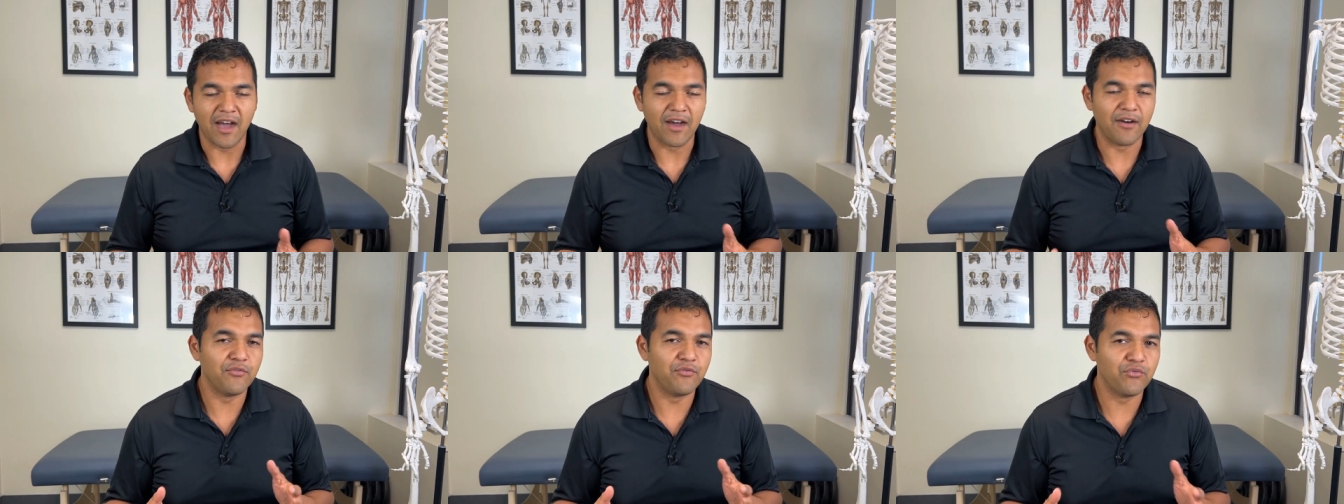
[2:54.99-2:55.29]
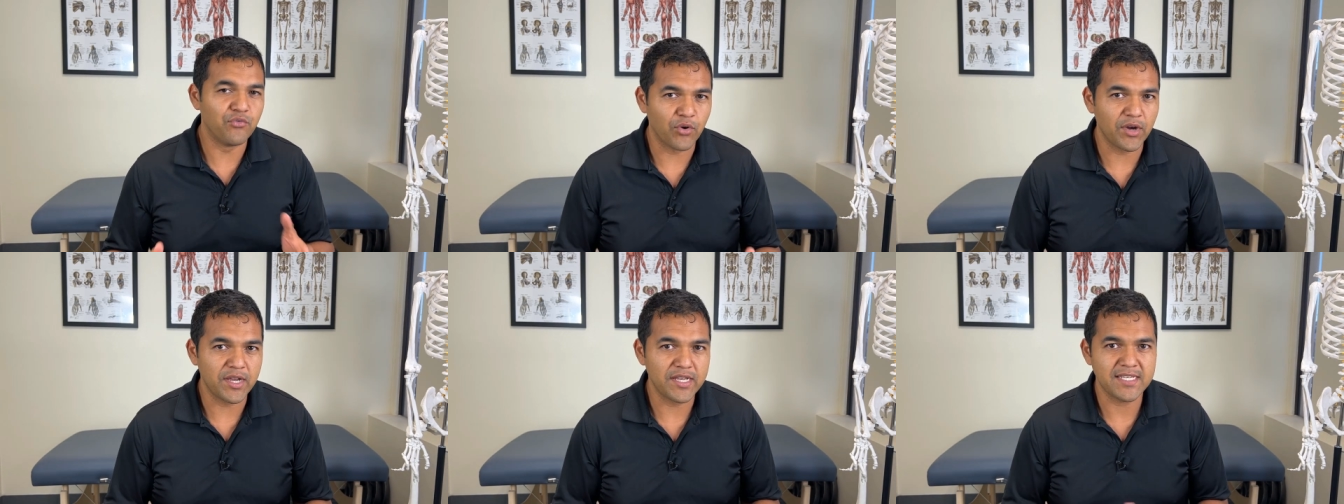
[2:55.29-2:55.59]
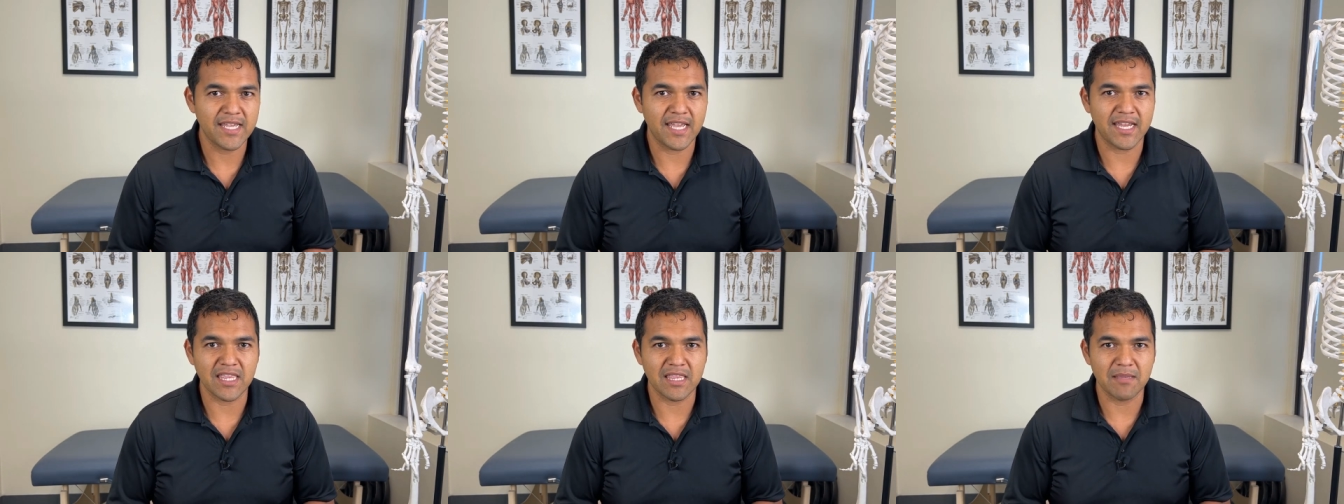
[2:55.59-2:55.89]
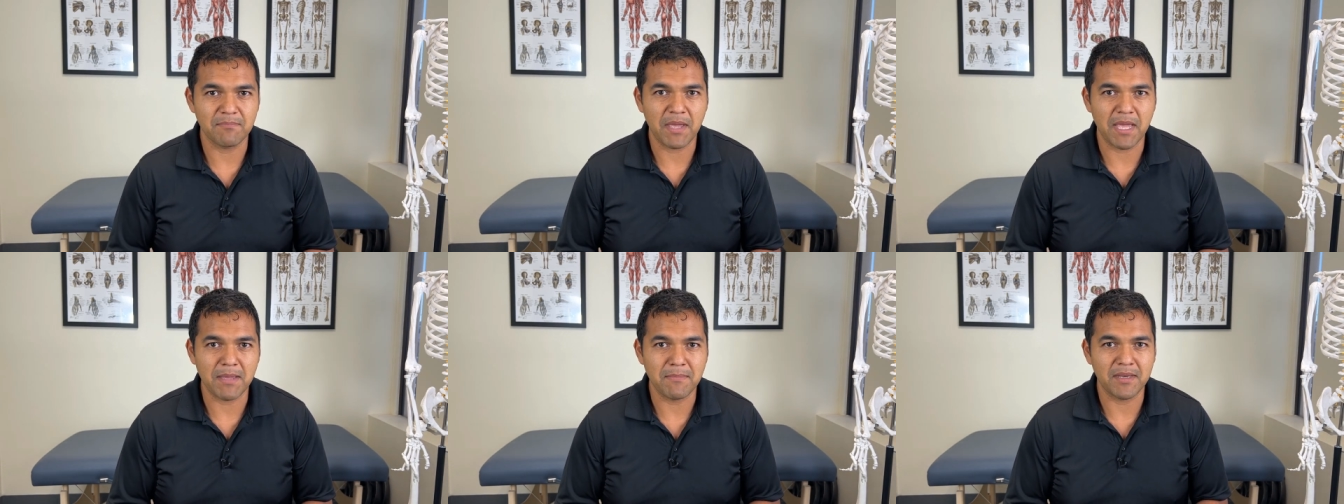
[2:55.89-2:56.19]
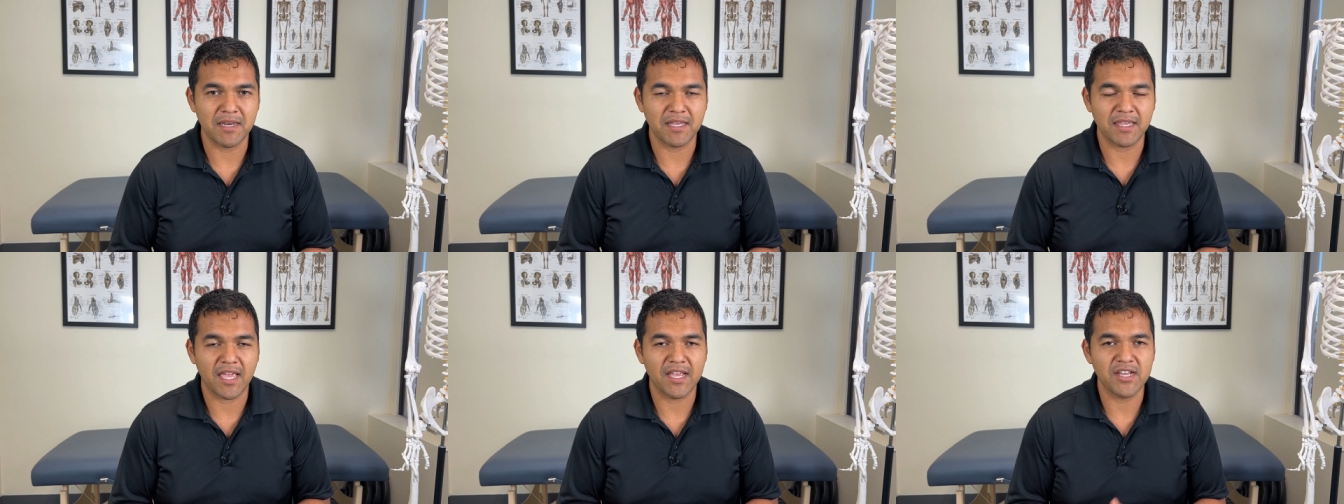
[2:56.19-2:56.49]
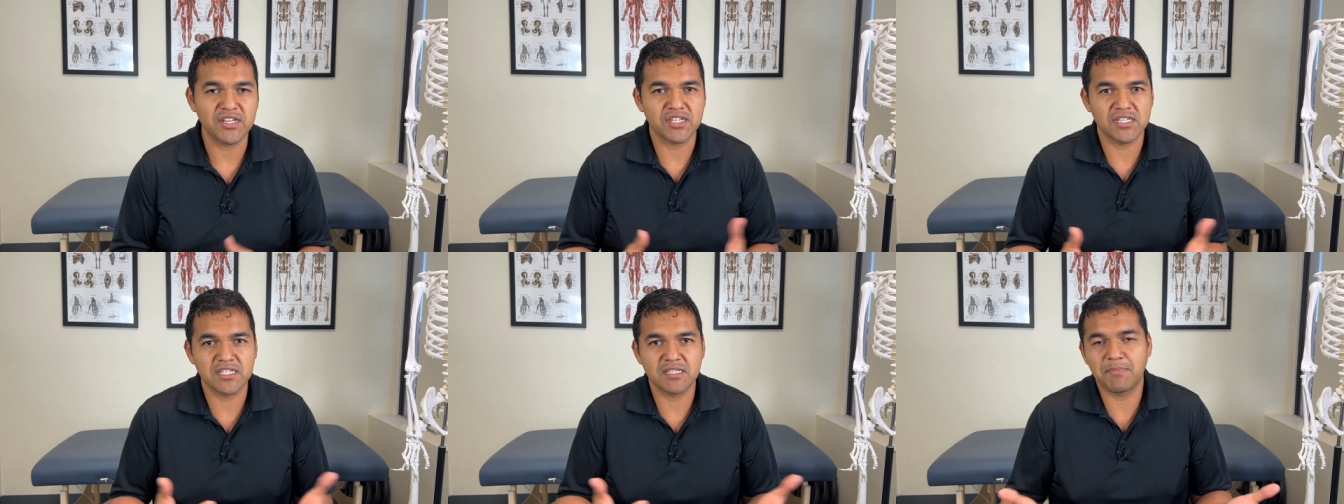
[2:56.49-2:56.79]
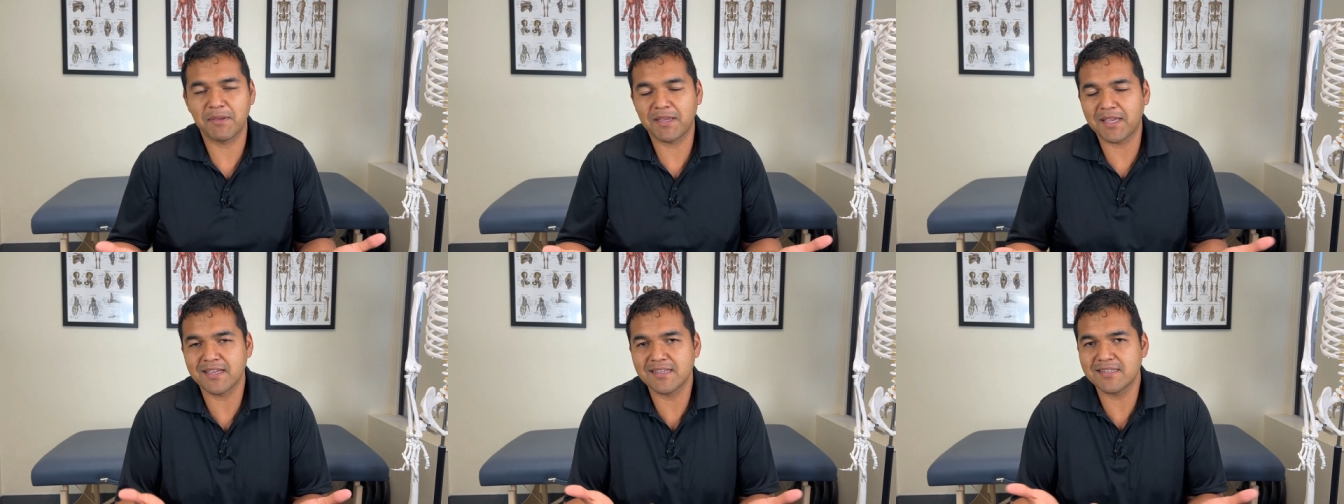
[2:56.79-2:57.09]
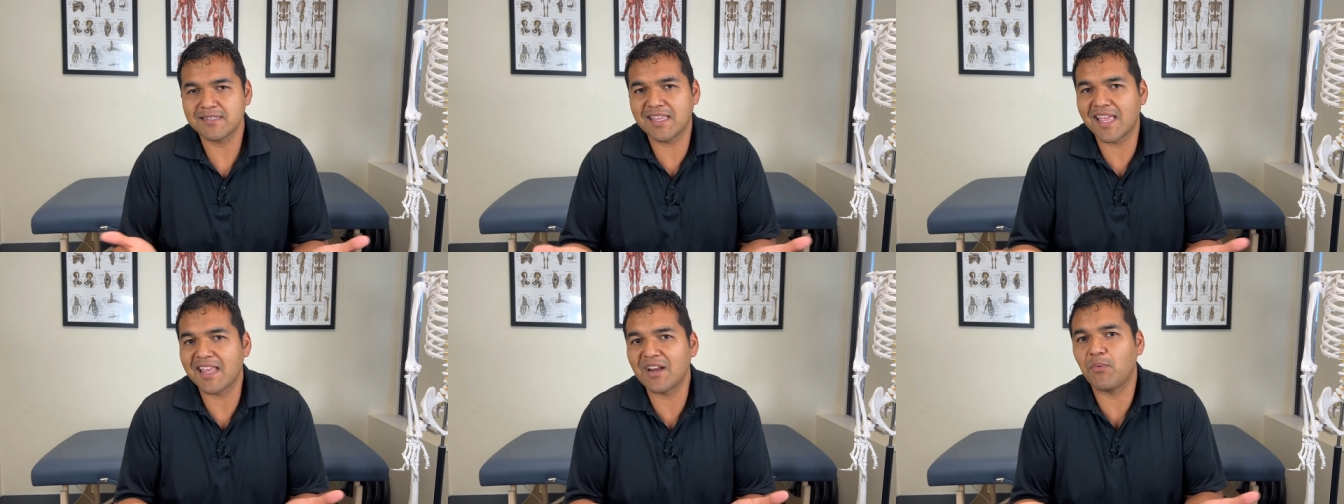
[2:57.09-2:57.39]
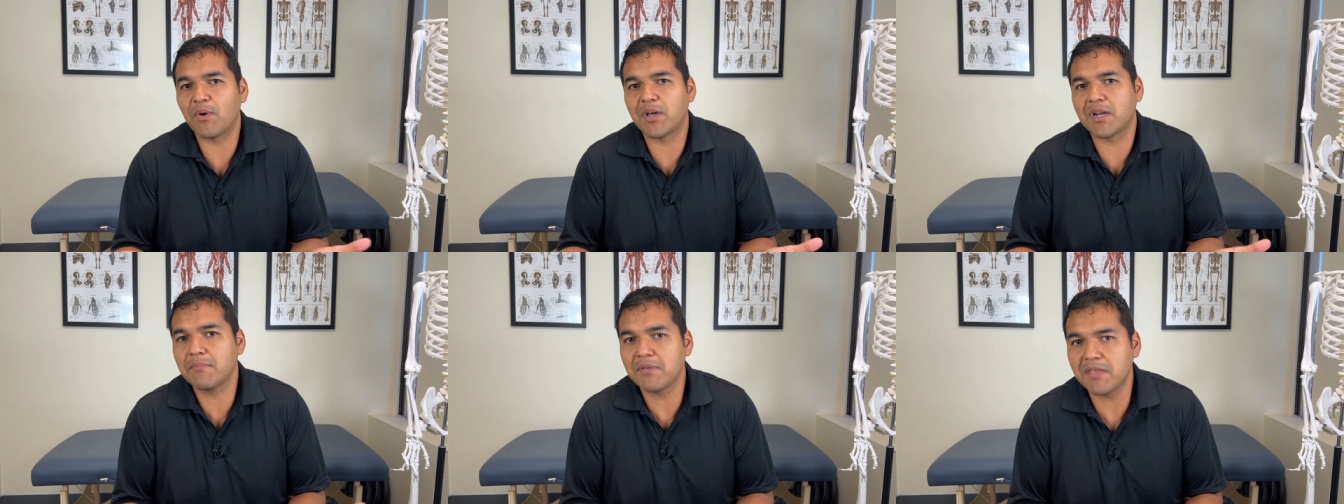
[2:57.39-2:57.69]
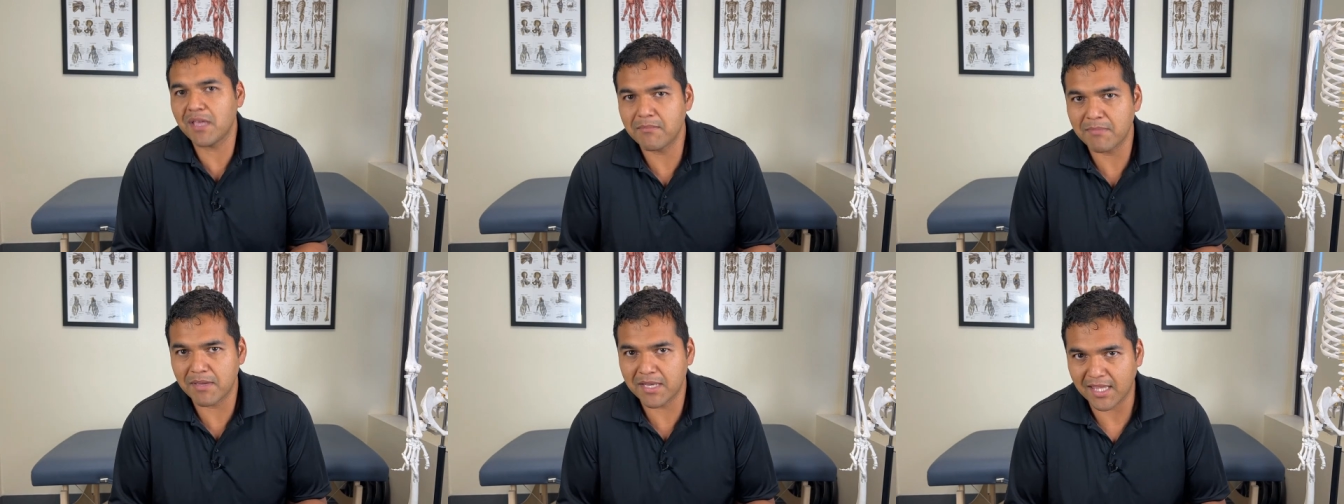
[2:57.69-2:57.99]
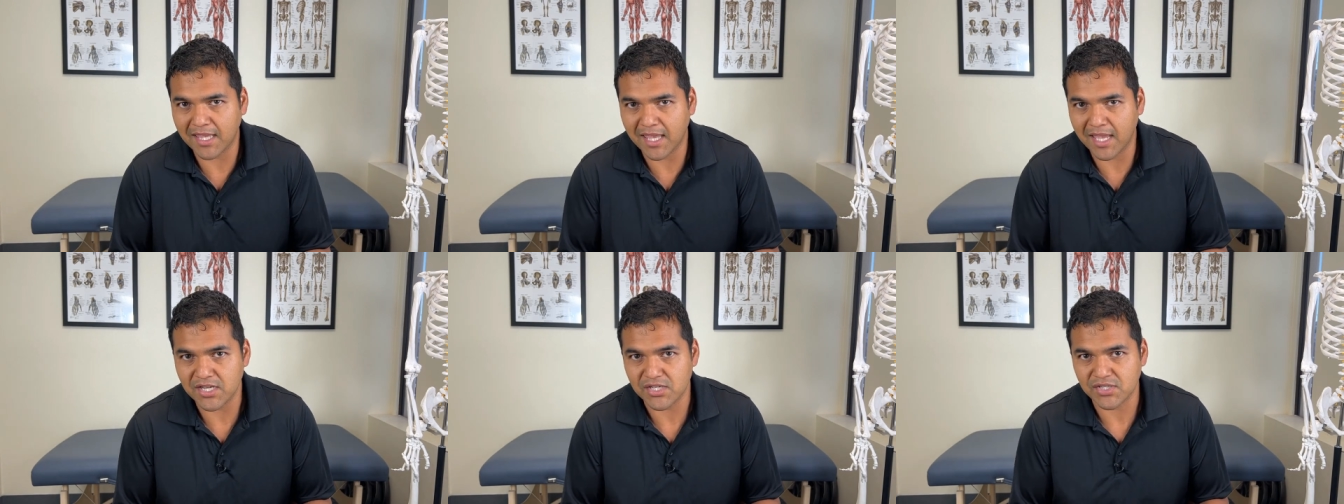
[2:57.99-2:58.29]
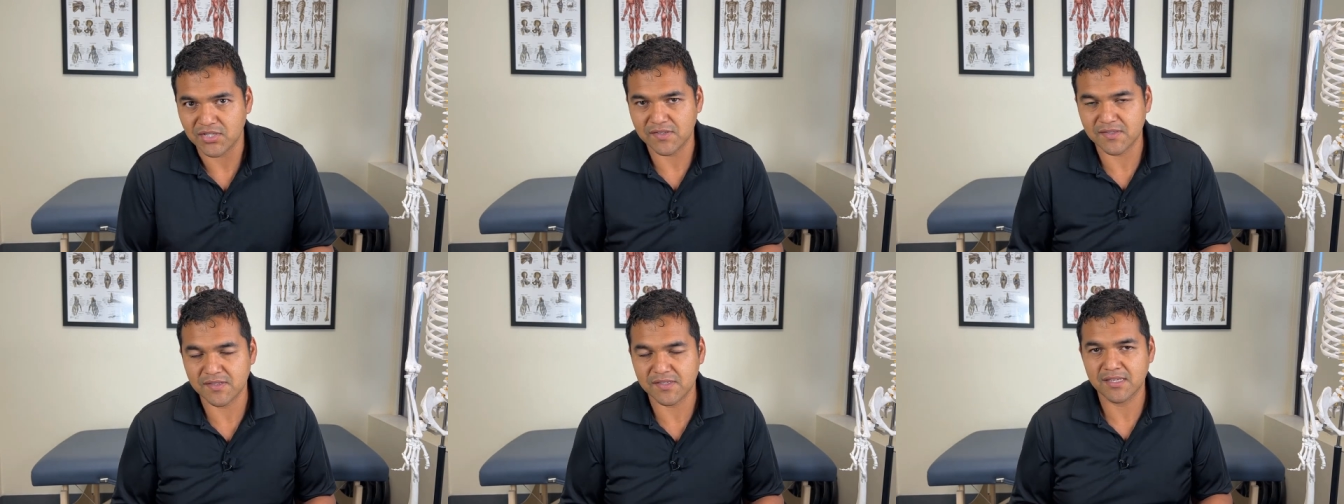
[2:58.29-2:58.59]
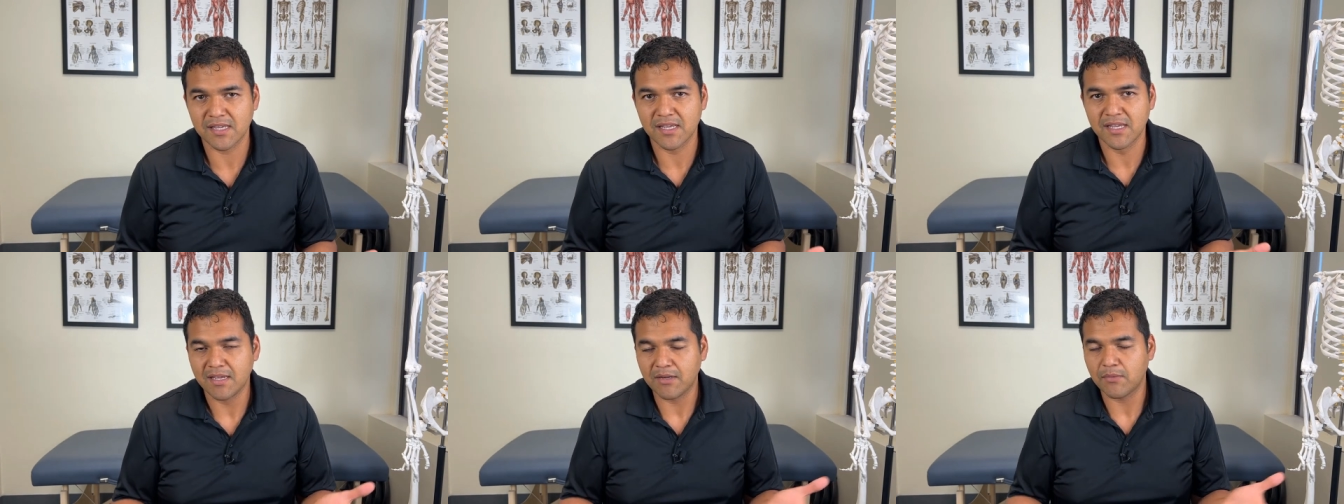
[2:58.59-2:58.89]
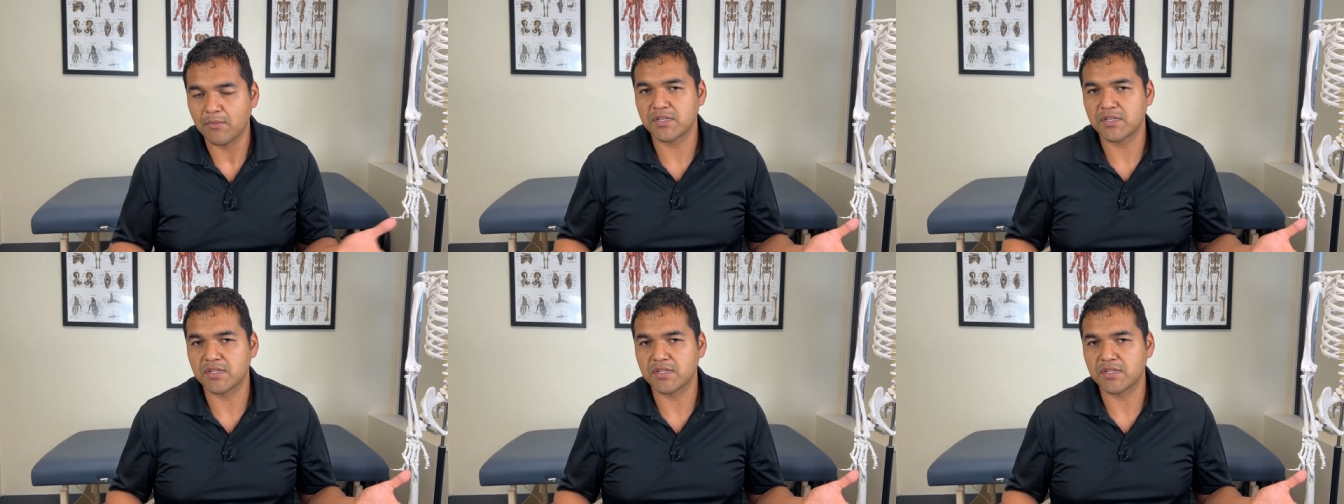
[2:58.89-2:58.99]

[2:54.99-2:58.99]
avoid taking the pain medications because they don't want to be on medications,